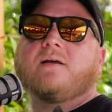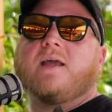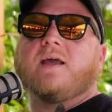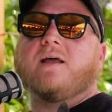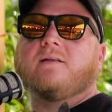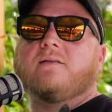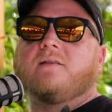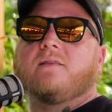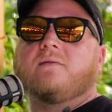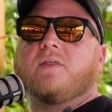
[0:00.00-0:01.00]

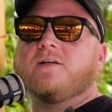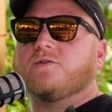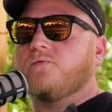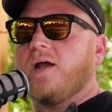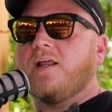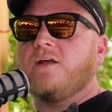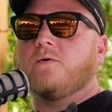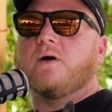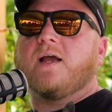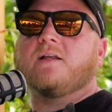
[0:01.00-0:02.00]
and things are ready,
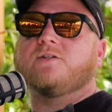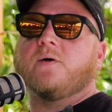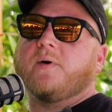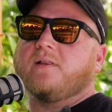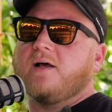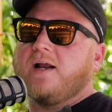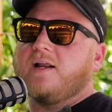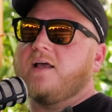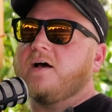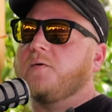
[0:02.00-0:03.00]
or I can jump on the line
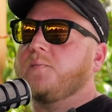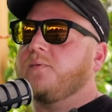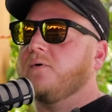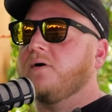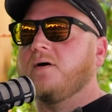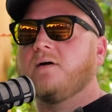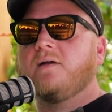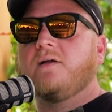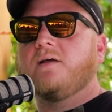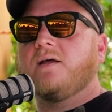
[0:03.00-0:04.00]
and help, or
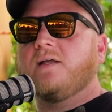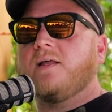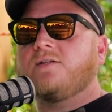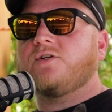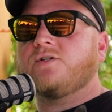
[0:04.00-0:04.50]
it,